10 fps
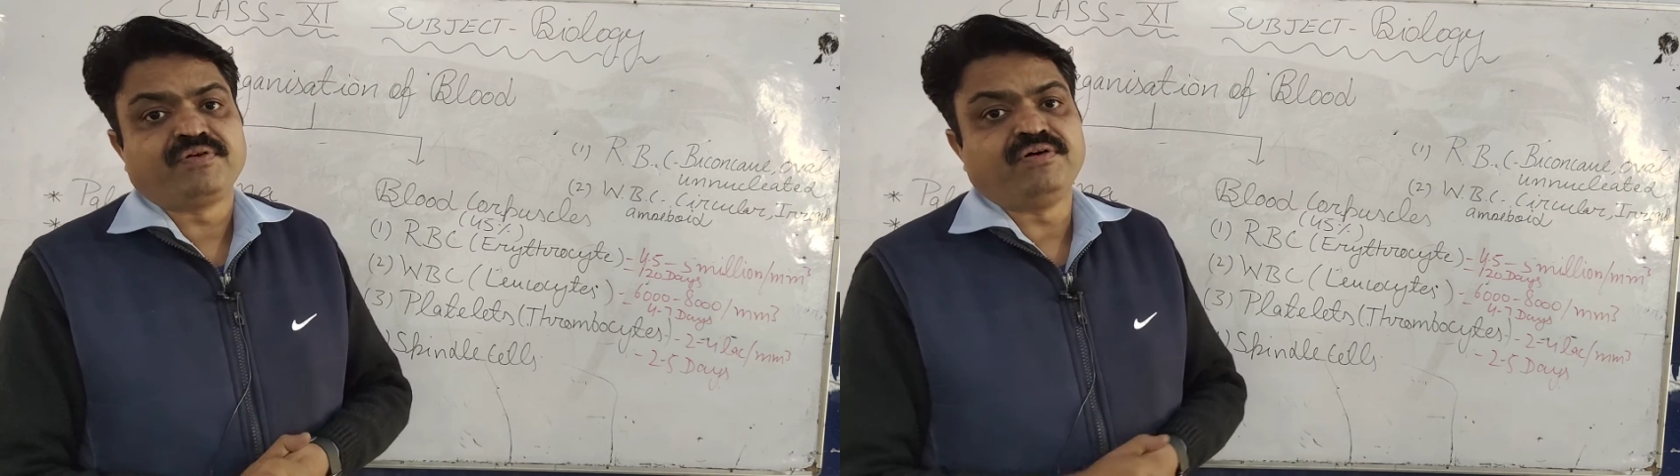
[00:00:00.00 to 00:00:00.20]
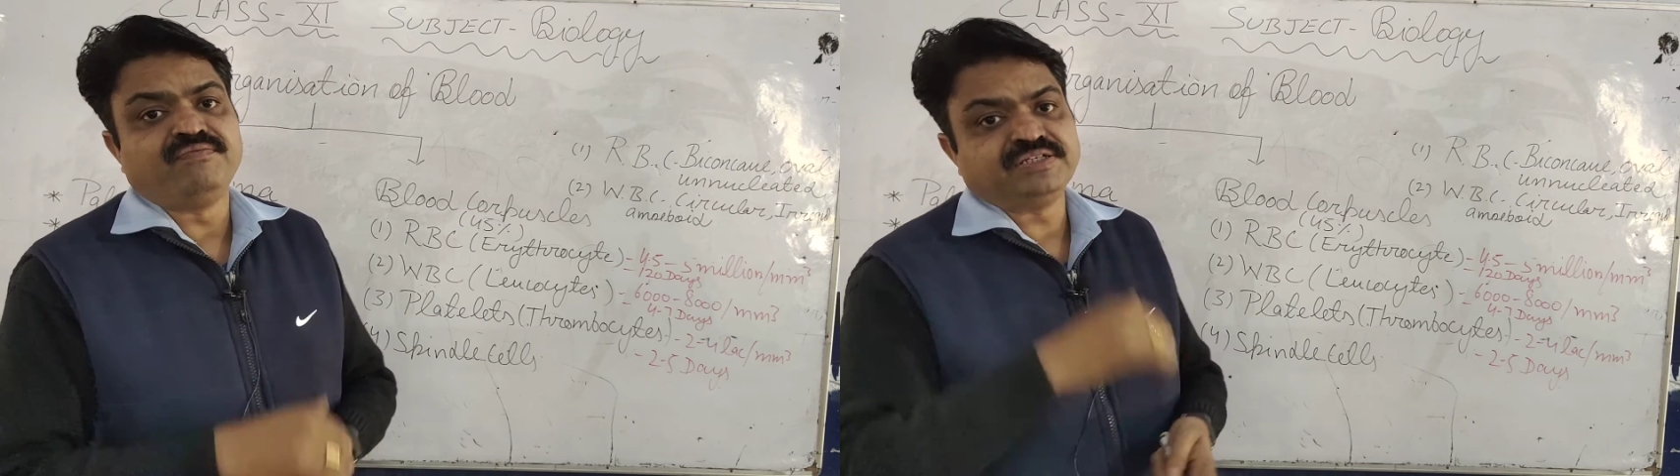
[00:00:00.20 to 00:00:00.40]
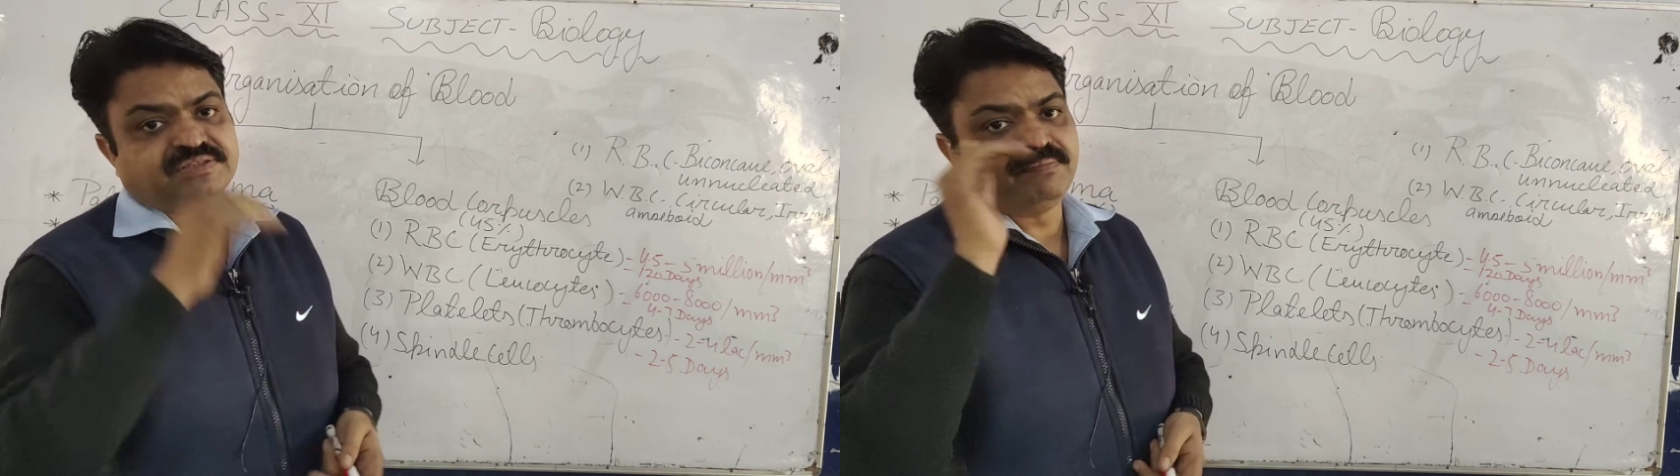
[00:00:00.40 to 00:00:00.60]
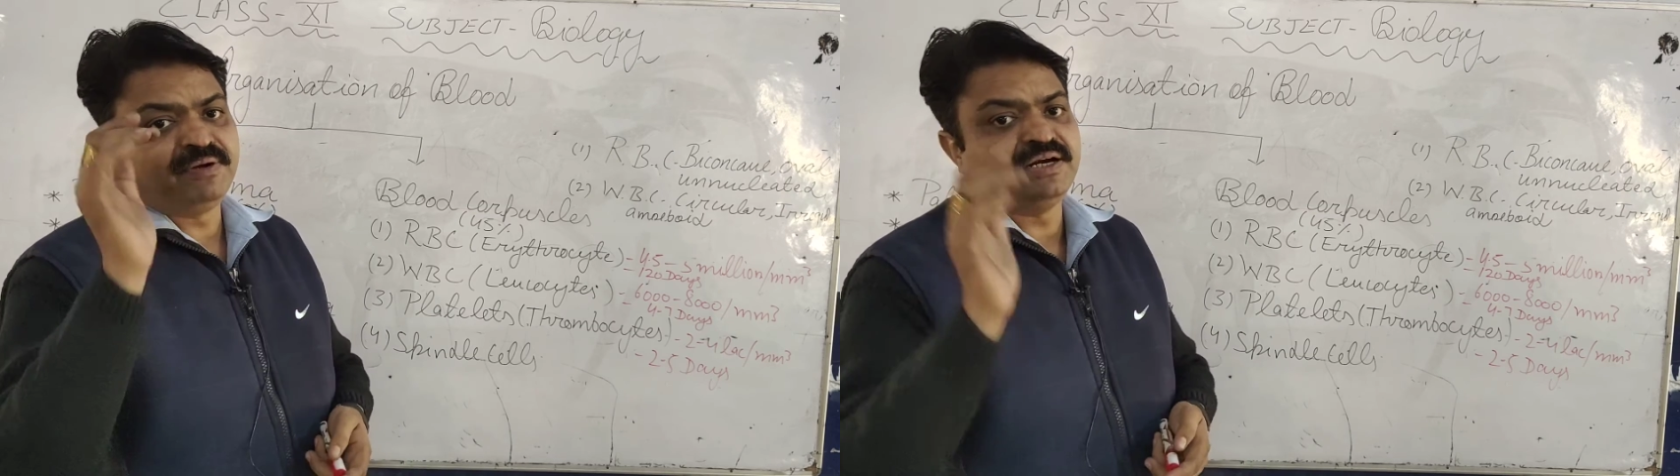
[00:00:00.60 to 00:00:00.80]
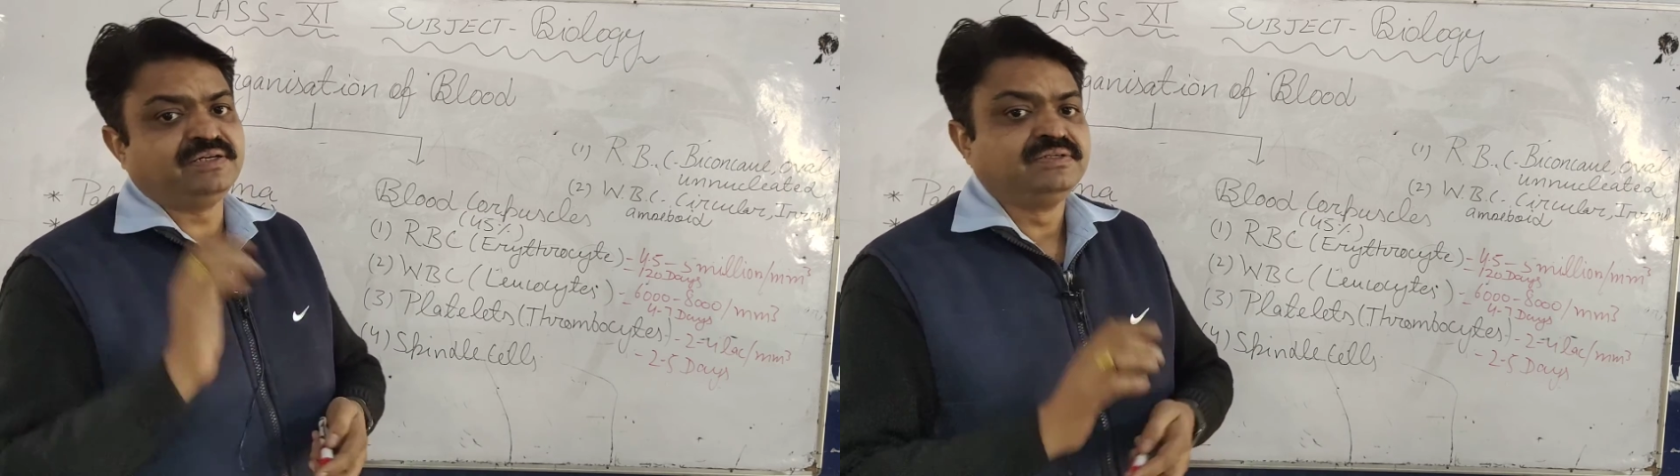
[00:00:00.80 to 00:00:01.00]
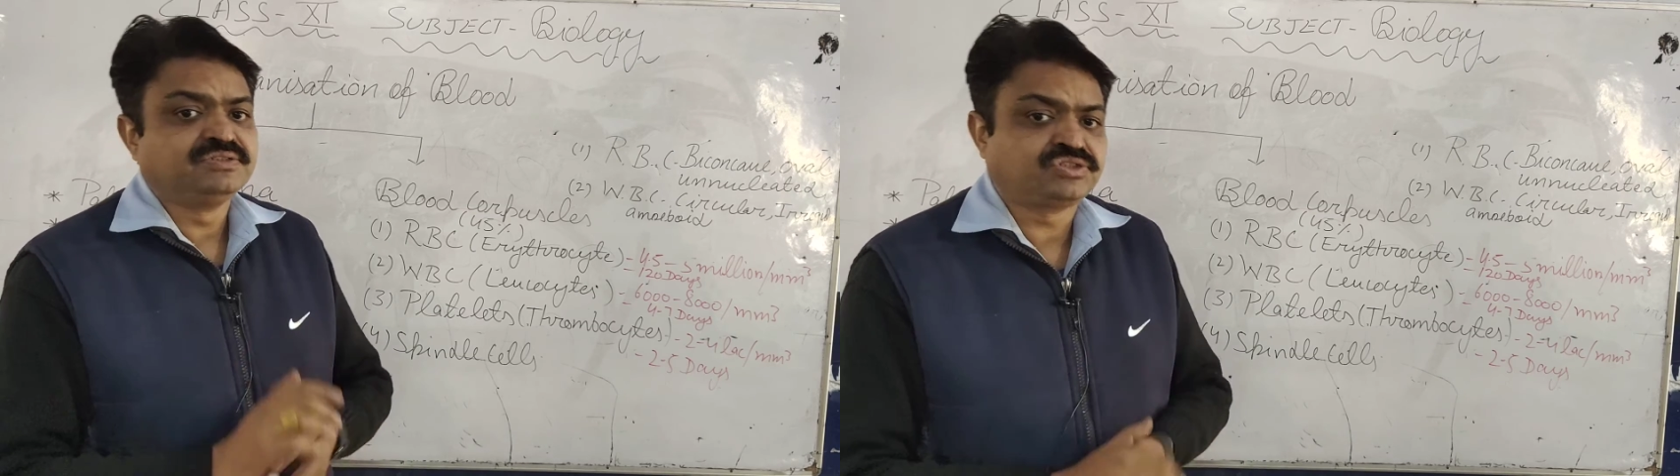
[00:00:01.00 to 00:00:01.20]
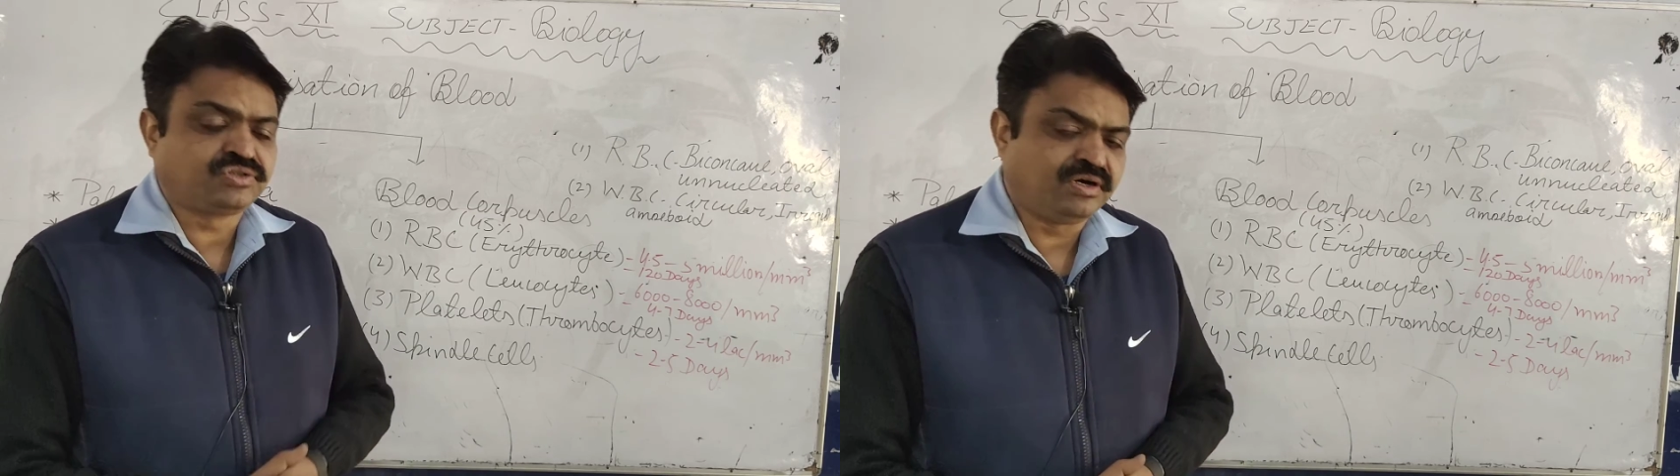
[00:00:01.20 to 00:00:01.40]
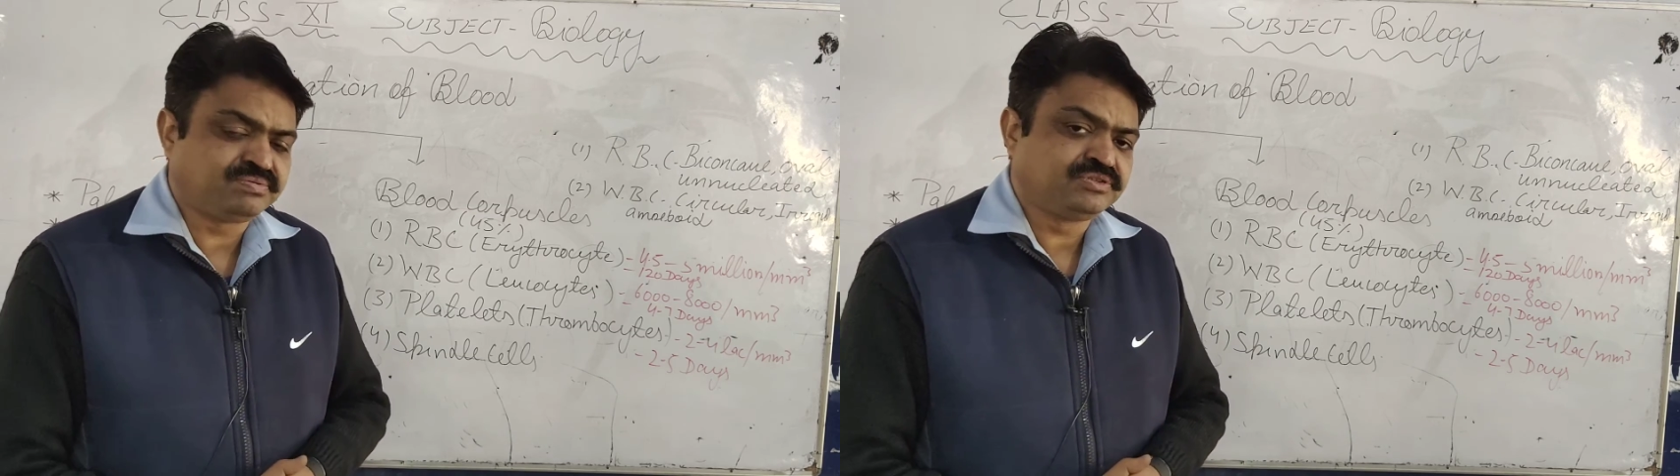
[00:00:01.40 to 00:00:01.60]
from which the blood
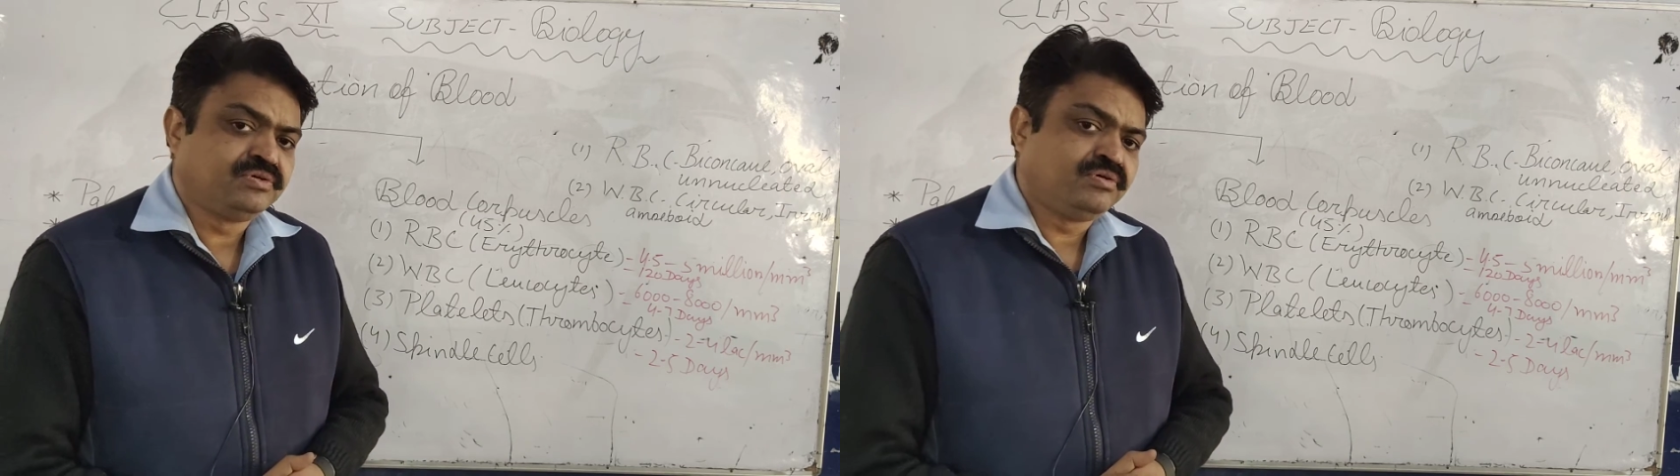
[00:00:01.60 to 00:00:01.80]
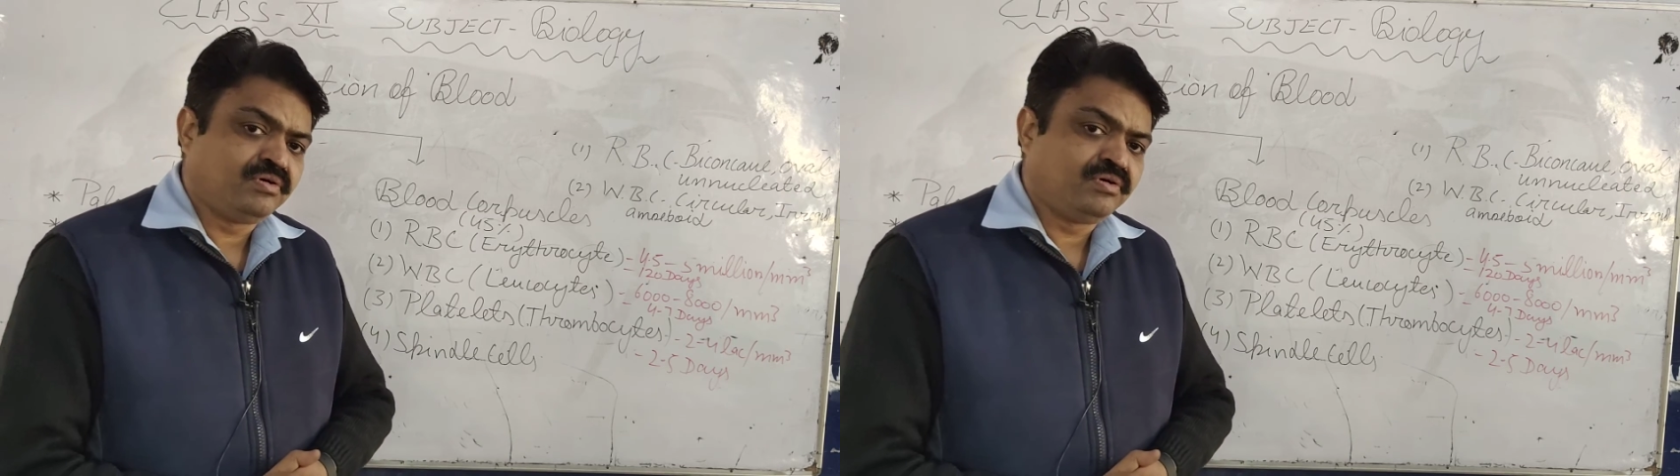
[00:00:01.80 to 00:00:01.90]
stops